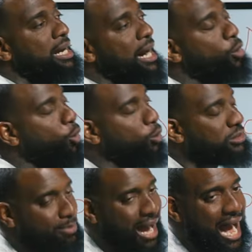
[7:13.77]
who's
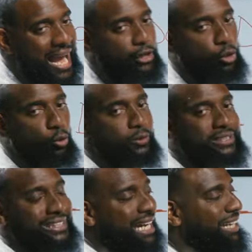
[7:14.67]
buying, who's
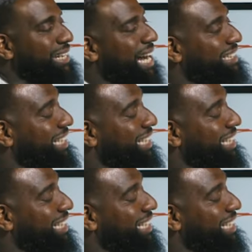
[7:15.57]
selling, as a